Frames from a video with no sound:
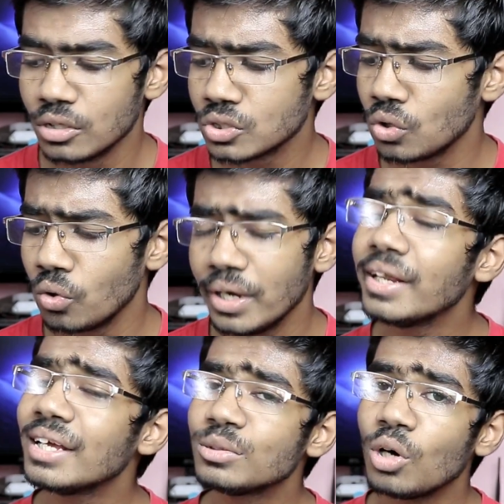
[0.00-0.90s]
So
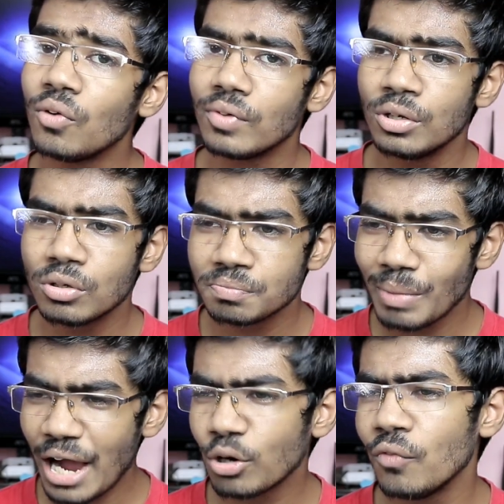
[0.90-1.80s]
in case of
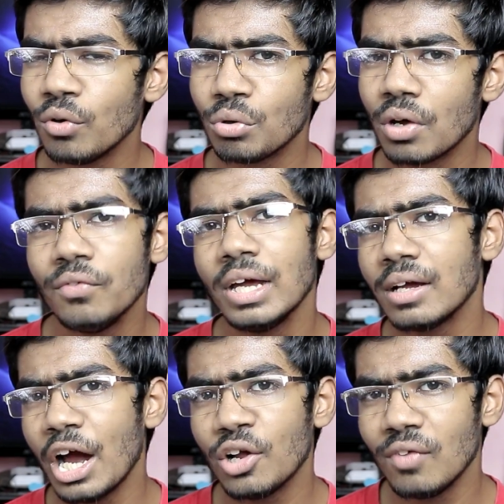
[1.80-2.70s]
macro photography
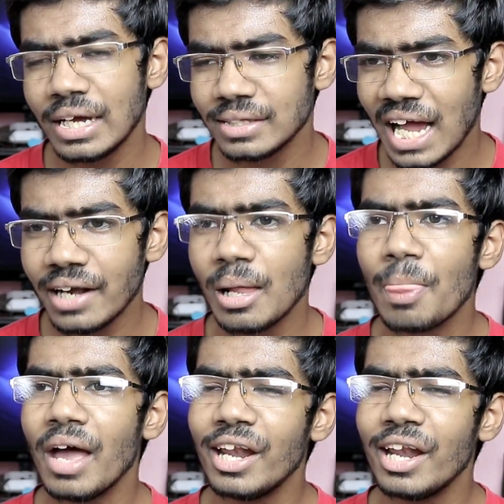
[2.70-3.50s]
and kind of like that,